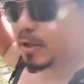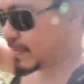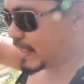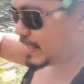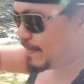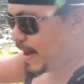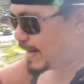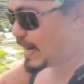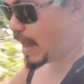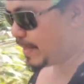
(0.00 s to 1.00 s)
of the time I
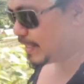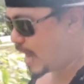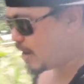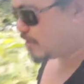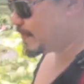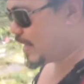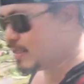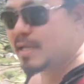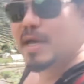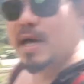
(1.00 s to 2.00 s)
climbing down, but
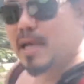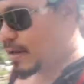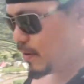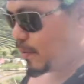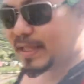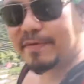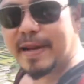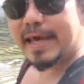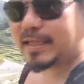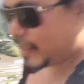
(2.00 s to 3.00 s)
what if
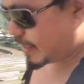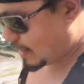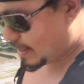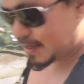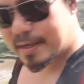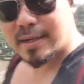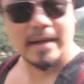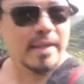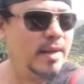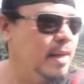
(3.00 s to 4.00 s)
later
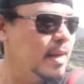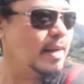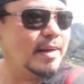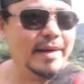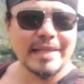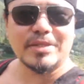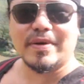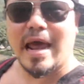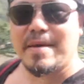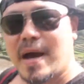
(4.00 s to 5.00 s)
need to
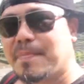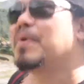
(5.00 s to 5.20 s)
climb up?